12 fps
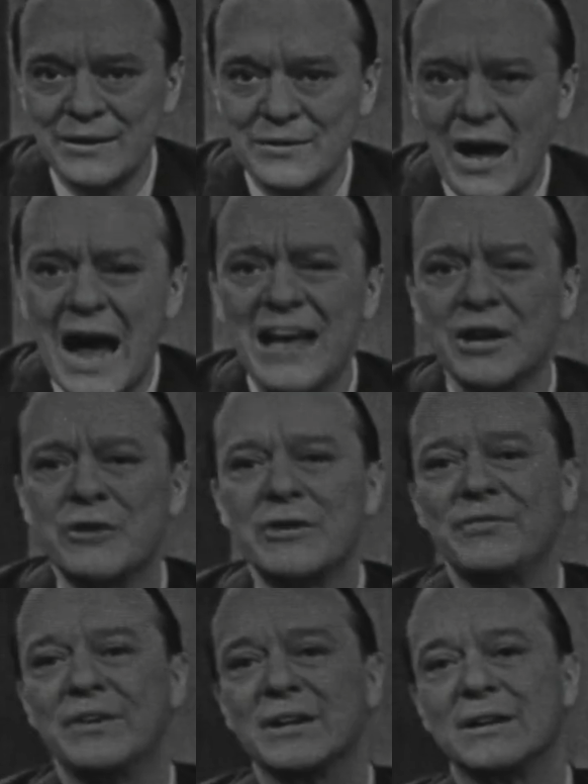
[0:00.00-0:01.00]
The
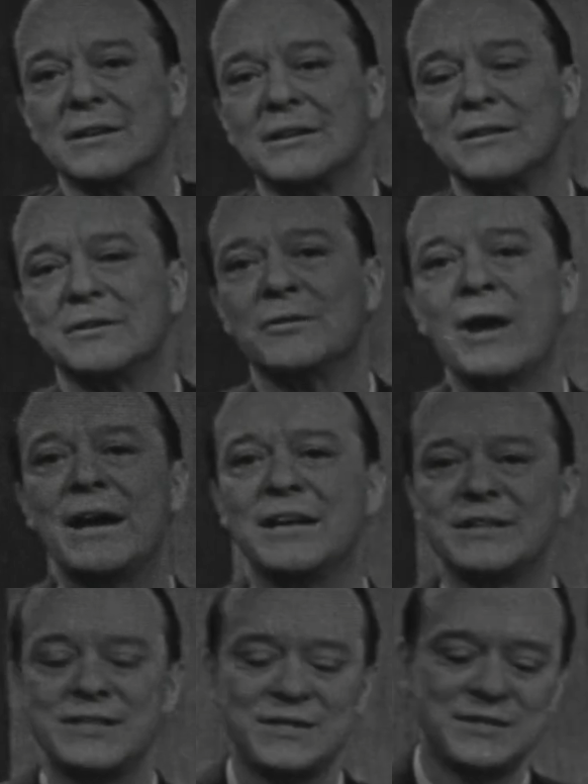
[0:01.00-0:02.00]
hieroglyphic writing
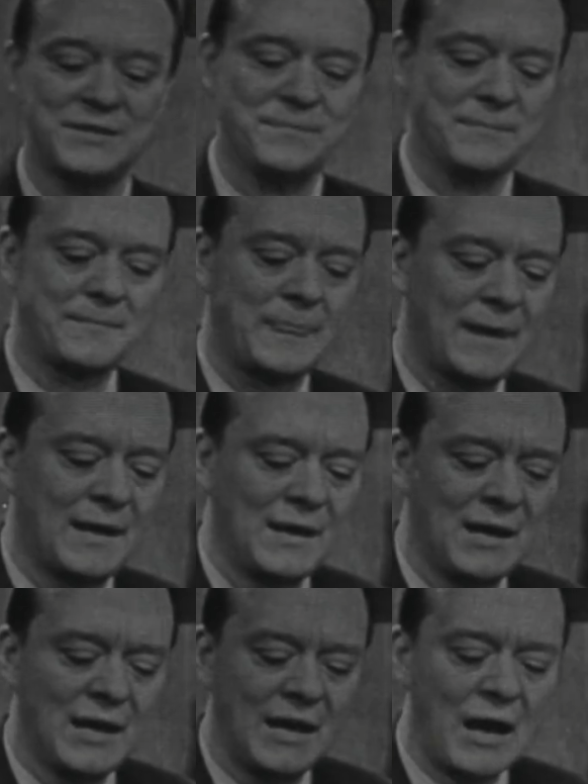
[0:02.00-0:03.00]
system.
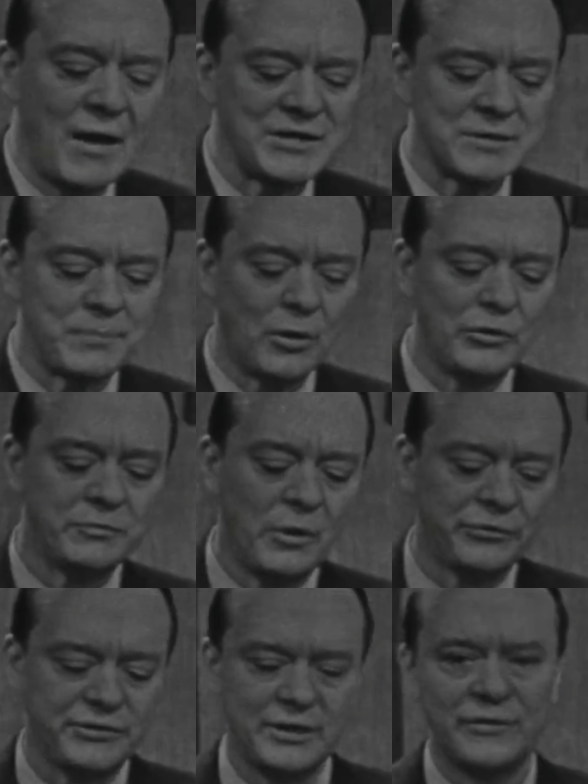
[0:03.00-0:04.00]
Now, I suppose
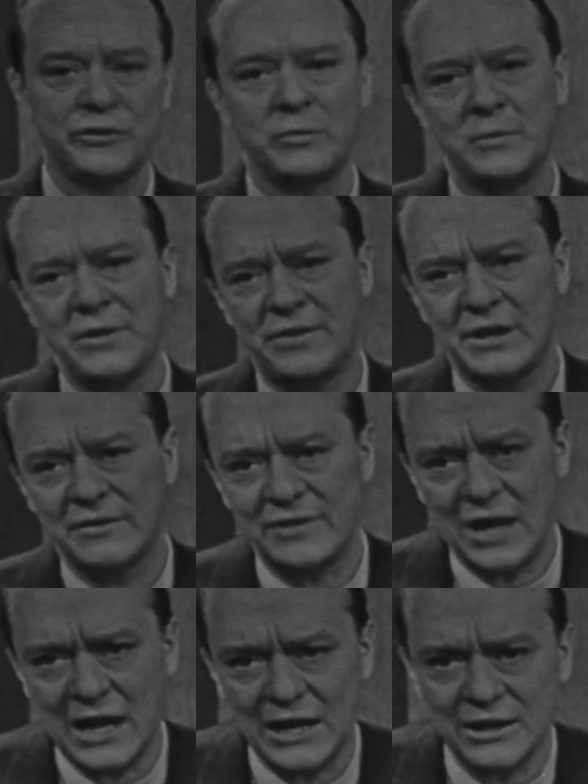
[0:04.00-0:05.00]
most of us, when we think of
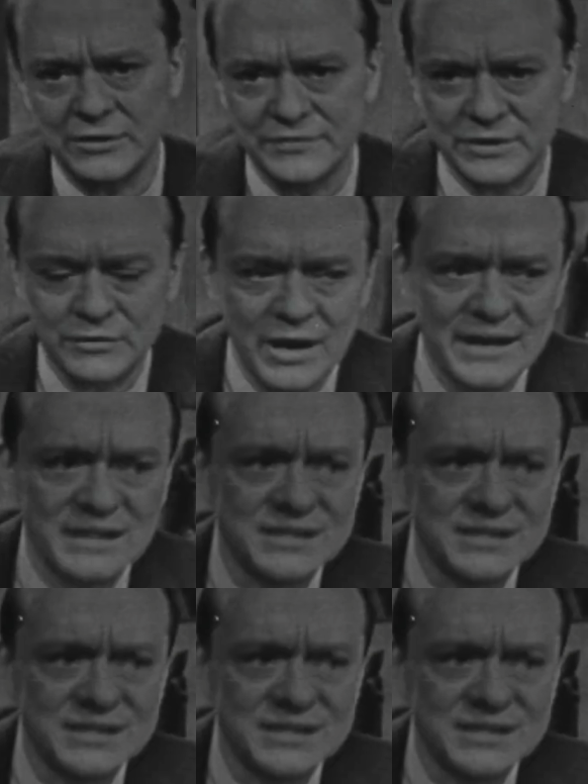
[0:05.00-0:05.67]
the hieroglyphic writing